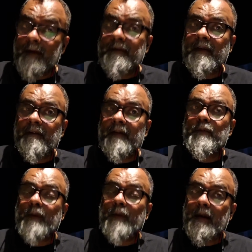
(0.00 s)

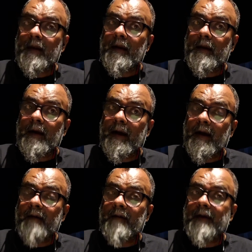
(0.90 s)
event will
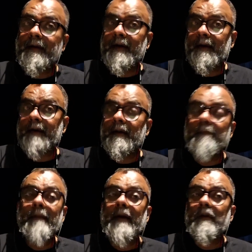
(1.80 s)
have a direct
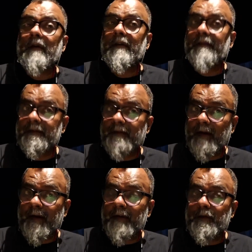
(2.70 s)
impact on the first
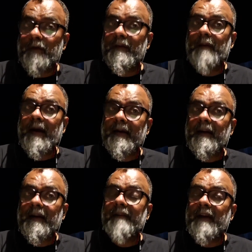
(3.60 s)
flight. So we might,
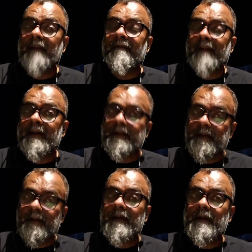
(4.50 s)
if it doesn't,